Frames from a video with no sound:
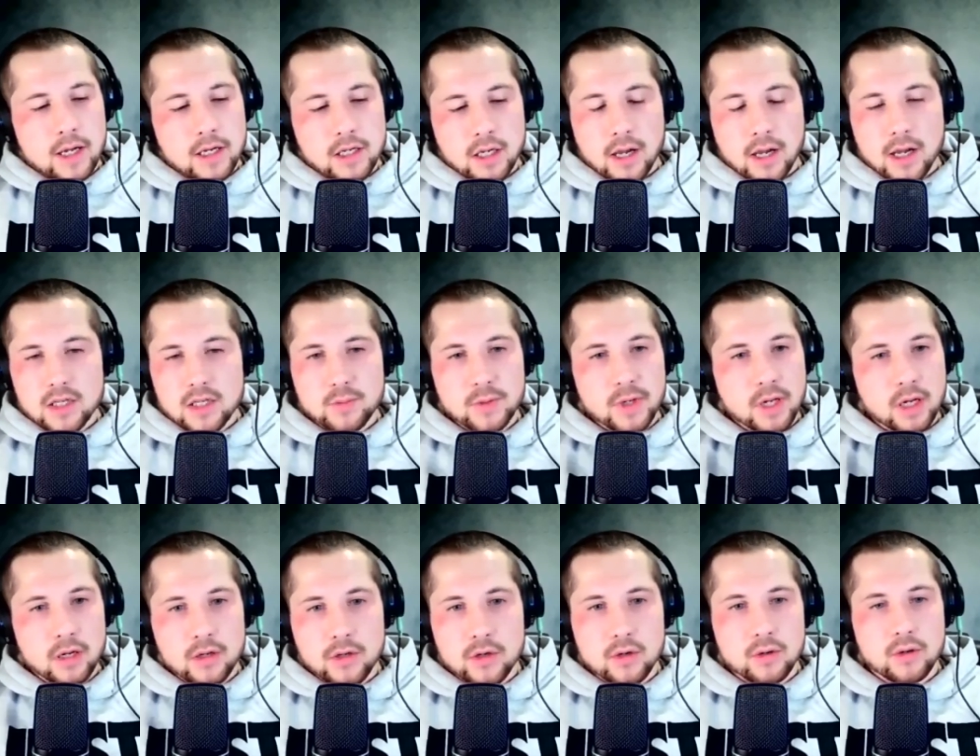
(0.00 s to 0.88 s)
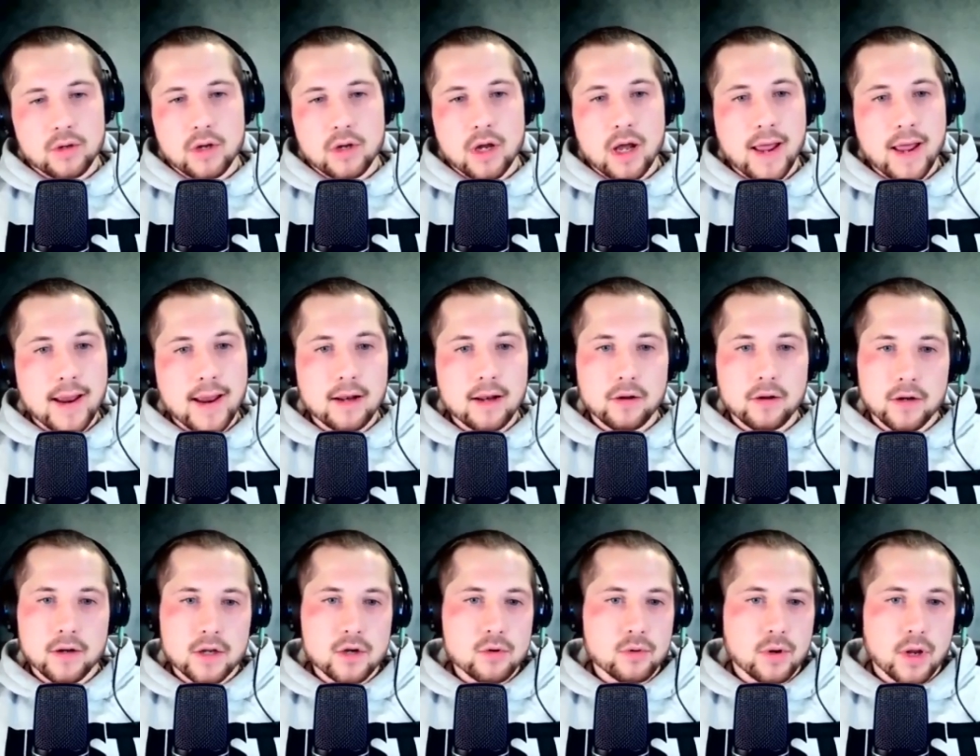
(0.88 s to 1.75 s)
Aspinall
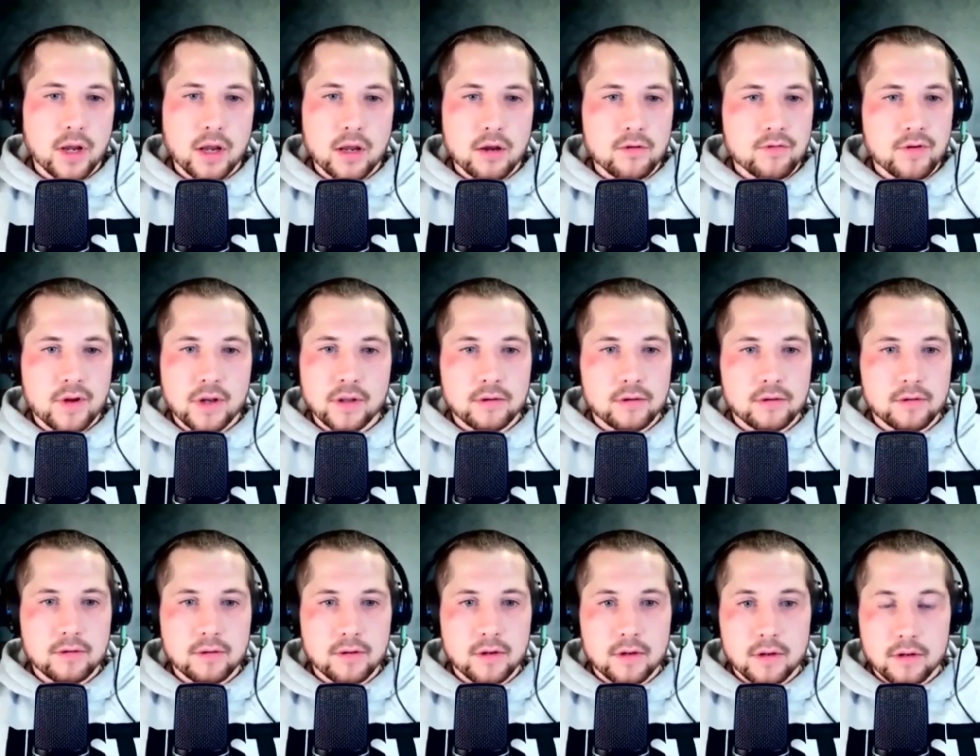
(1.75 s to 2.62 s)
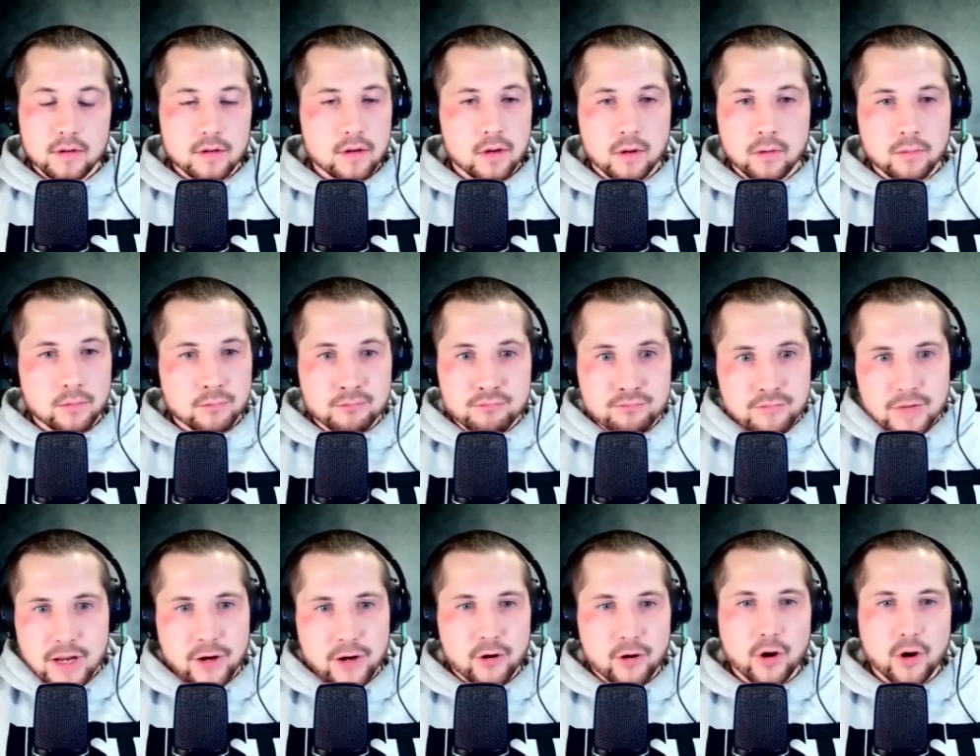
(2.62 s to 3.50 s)
headline UK event
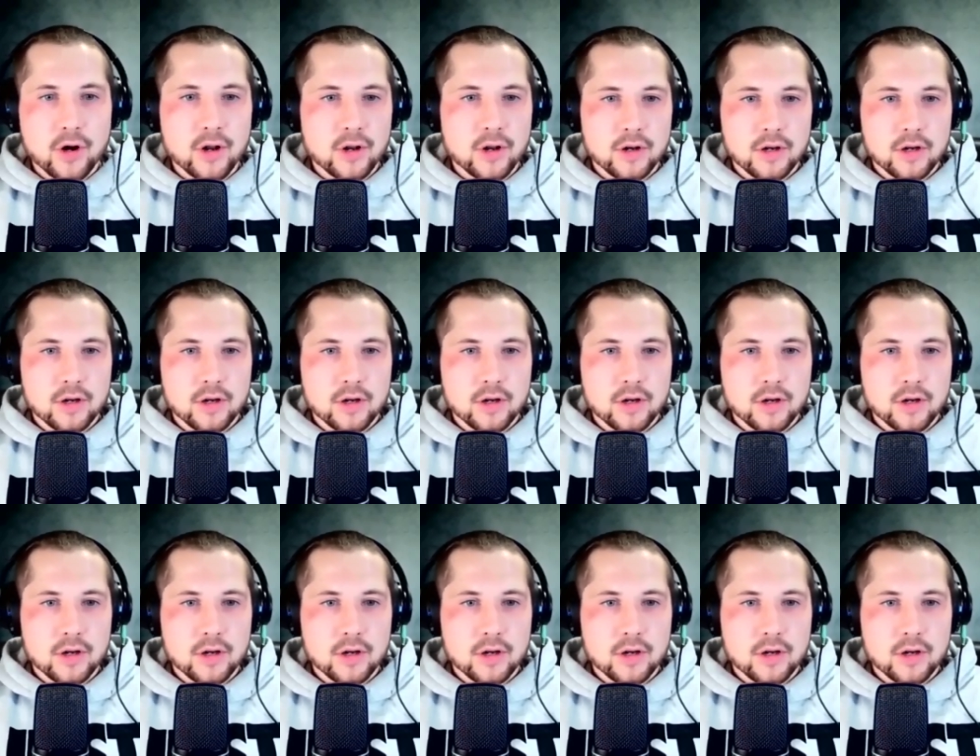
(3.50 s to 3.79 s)
later on in the